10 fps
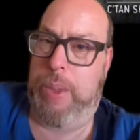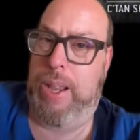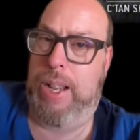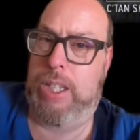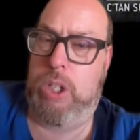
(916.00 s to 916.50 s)

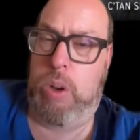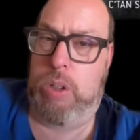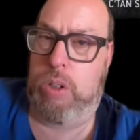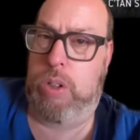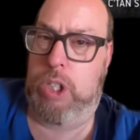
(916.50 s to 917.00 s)
It's not
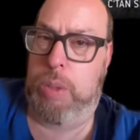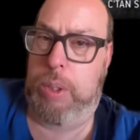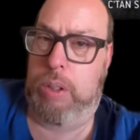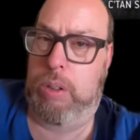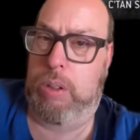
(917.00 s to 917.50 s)
too
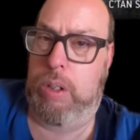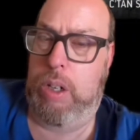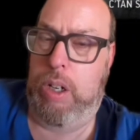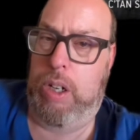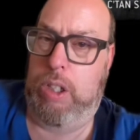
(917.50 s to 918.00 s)
dissimilar,
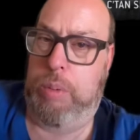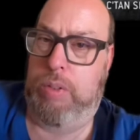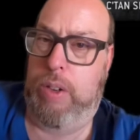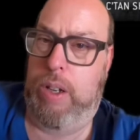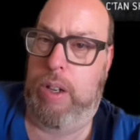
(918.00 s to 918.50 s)
to be
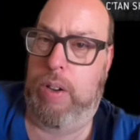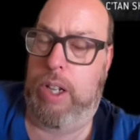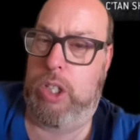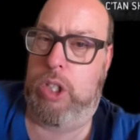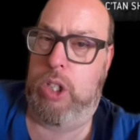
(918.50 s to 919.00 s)
fair.
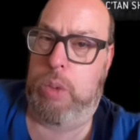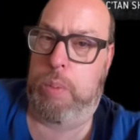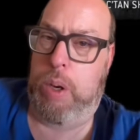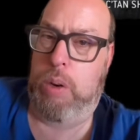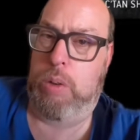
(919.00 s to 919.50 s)
It's just
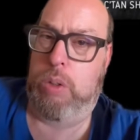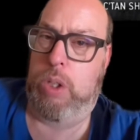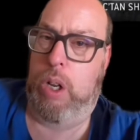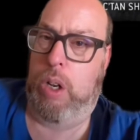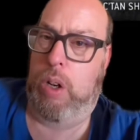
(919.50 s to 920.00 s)
posed
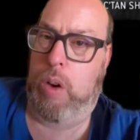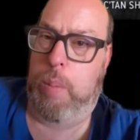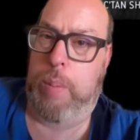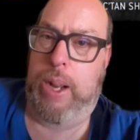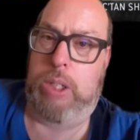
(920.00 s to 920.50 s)
a
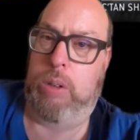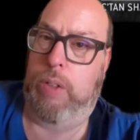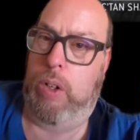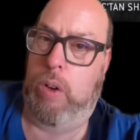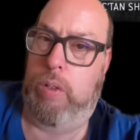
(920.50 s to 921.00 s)
lot better with
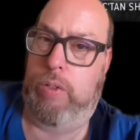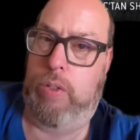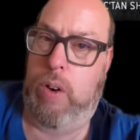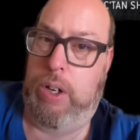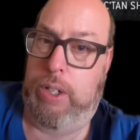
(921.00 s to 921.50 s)
a lot
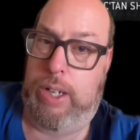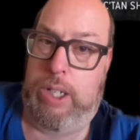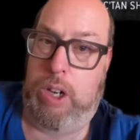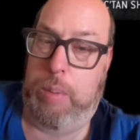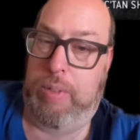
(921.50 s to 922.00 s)
finer
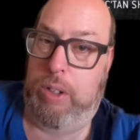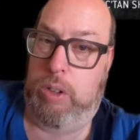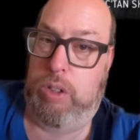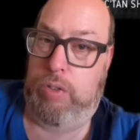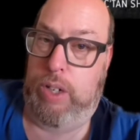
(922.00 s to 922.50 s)
detail by the
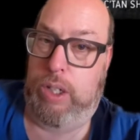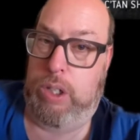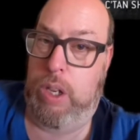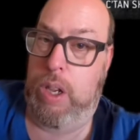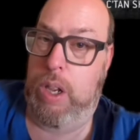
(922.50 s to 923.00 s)
looks of things.
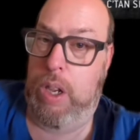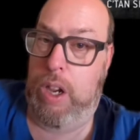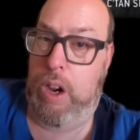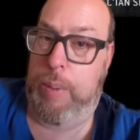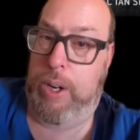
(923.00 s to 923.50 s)

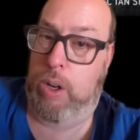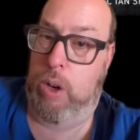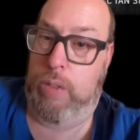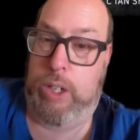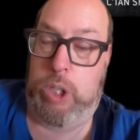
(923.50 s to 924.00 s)
I mean, a lot
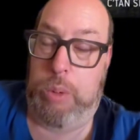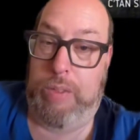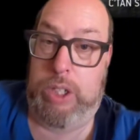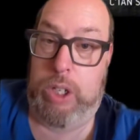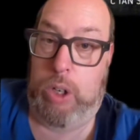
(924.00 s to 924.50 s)
of it, because we
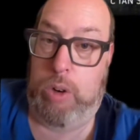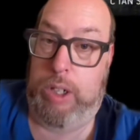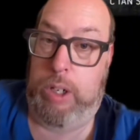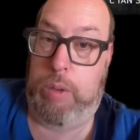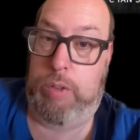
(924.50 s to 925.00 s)
haven't seen a great
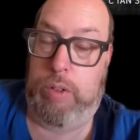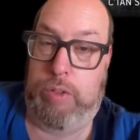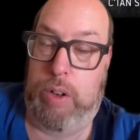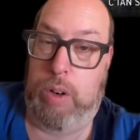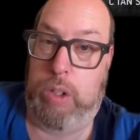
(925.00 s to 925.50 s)
deal of
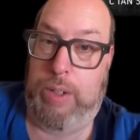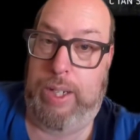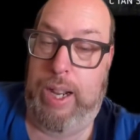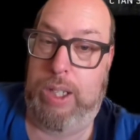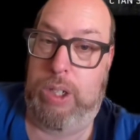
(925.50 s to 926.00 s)
photos of it
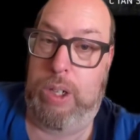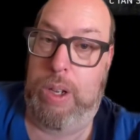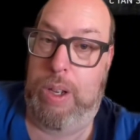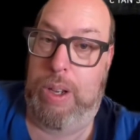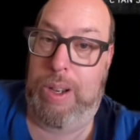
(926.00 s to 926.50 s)
yet.
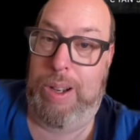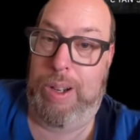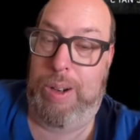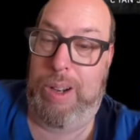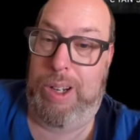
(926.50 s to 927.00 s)

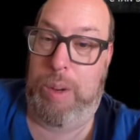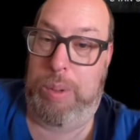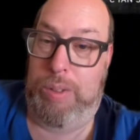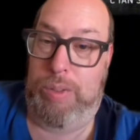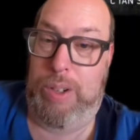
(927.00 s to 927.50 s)
A
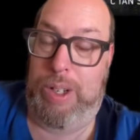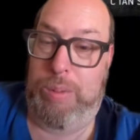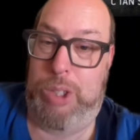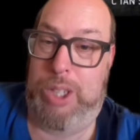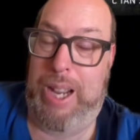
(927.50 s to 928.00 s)
couple
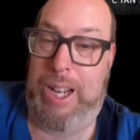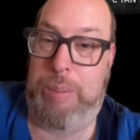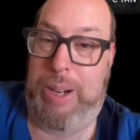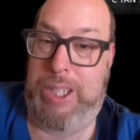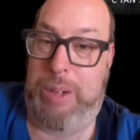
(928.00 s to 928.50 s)
of scanned
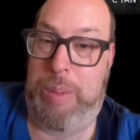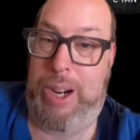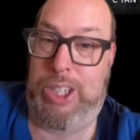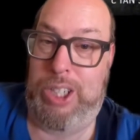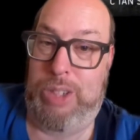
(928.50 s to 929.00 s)
magazine
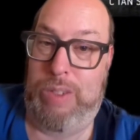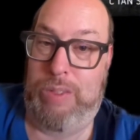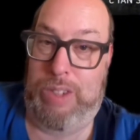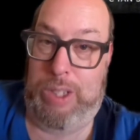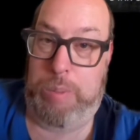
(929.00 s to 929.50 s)
pages and
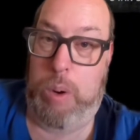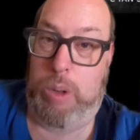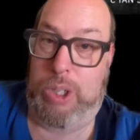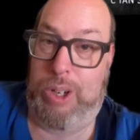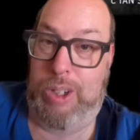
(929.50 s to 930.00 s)
then this
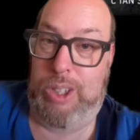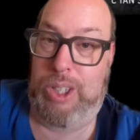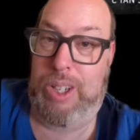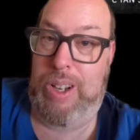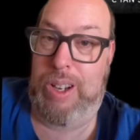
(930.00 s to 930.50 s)
box art.
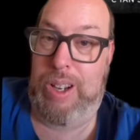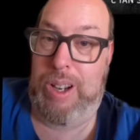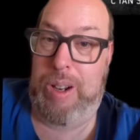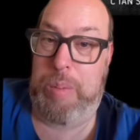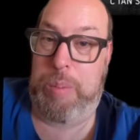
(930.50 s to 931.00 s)

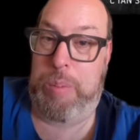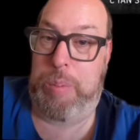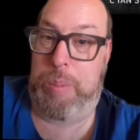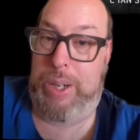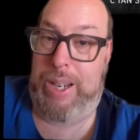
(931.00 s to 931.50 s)

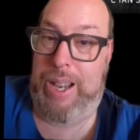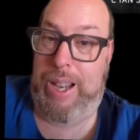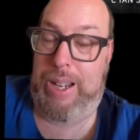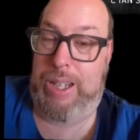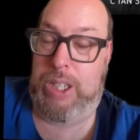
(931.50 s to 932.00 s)
But
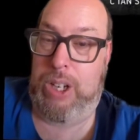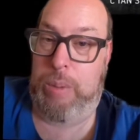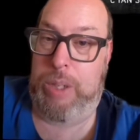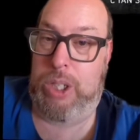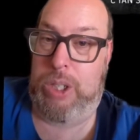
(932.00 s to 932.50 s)
yeah, it's
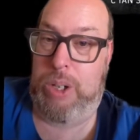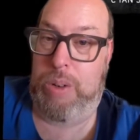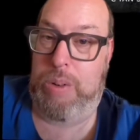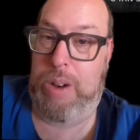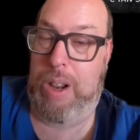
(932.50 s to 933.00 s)
coming
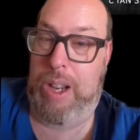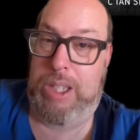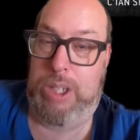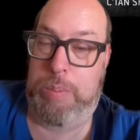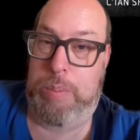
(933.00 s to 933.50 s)
soon.
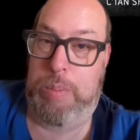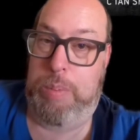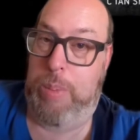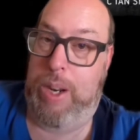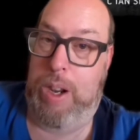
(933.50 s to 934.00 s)
It's a
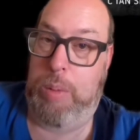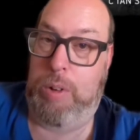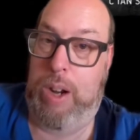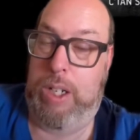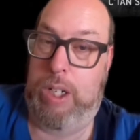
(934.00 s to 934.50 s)
big
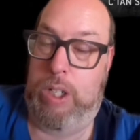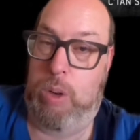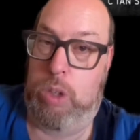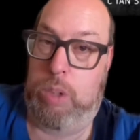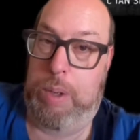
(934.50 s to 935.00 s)
upgrade. It
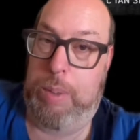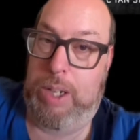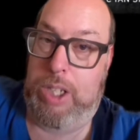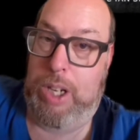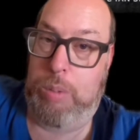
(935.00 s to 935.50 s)
looks to be about
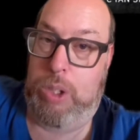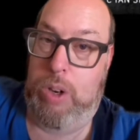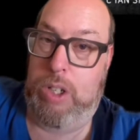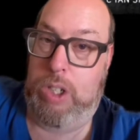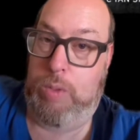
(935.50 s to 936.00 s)
the same
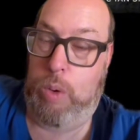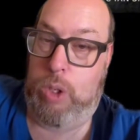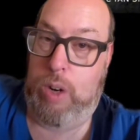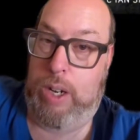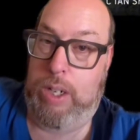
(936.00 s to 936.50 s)
size as Void
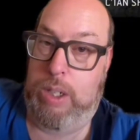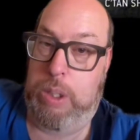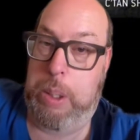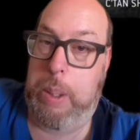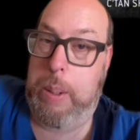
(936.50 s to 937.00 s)
Dragon is.
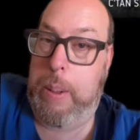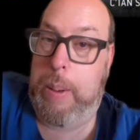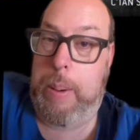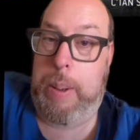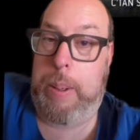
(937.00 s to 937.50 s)

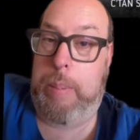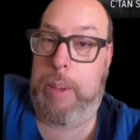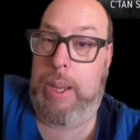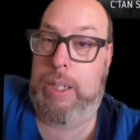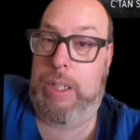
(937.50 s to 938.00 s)

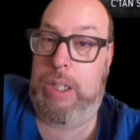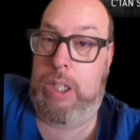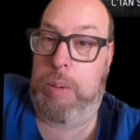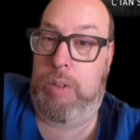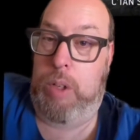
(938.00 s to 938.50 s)
And it's
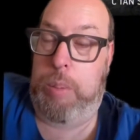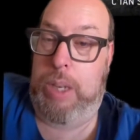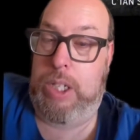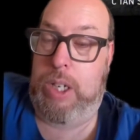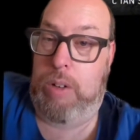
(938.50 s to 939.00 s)
going to be fully
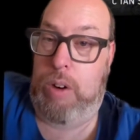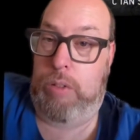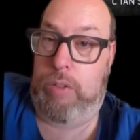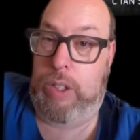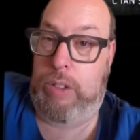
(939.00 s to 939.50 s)
plastic rather
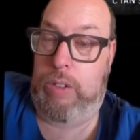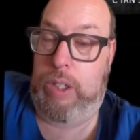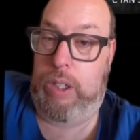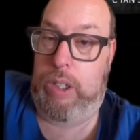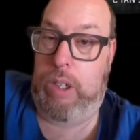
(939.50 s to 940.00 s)
than
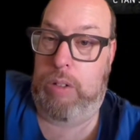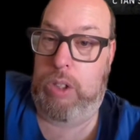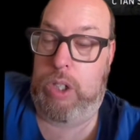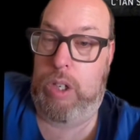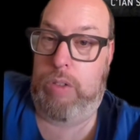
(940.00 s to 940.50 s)
the current
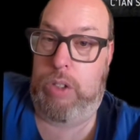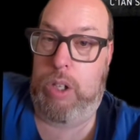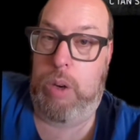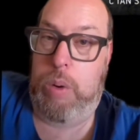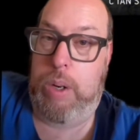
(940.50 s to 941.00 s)
stuff.
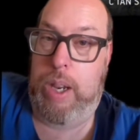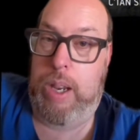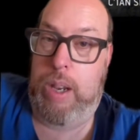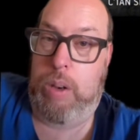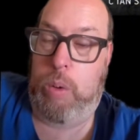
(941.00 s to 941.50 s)
So
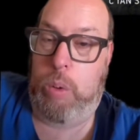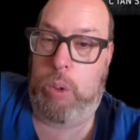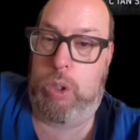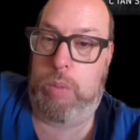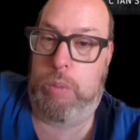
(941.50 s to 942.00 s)
yeah,
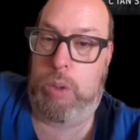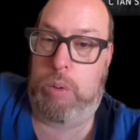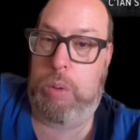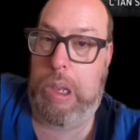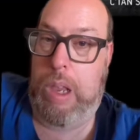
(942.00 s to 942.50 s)
awesome
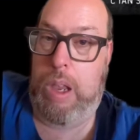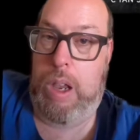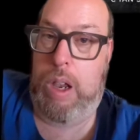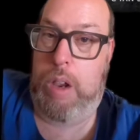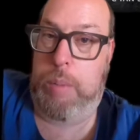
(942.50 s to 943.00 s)
model.
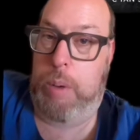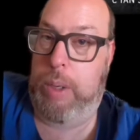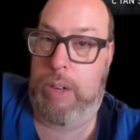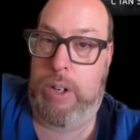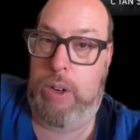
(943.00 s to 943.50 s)
I'm going to
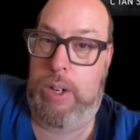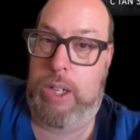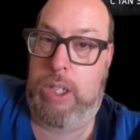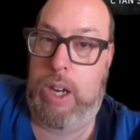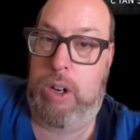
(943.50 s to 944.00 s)
give it a 9 out
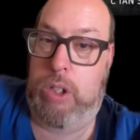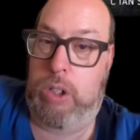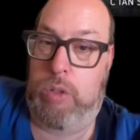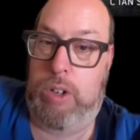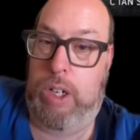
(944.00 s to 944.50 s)
of 10 because I
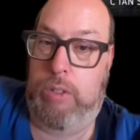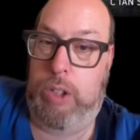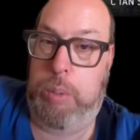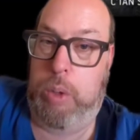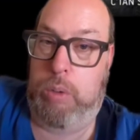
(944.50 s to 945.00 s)
just really love a
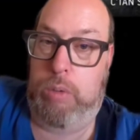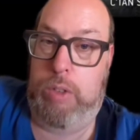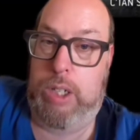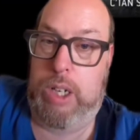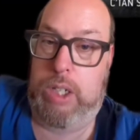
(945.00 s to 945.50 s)
new model.
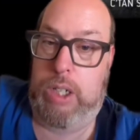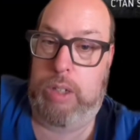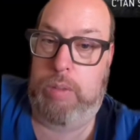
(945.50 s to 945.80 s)
Fantastic.